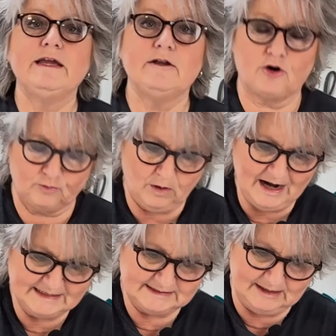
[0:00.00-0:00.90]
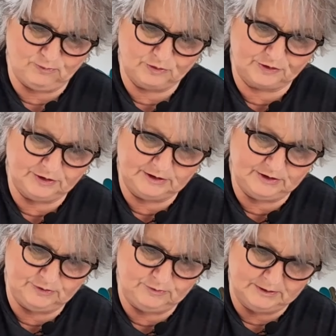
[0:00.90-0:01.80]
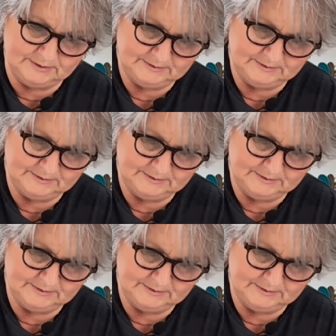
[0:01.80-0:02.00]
in our rice that we're going to do.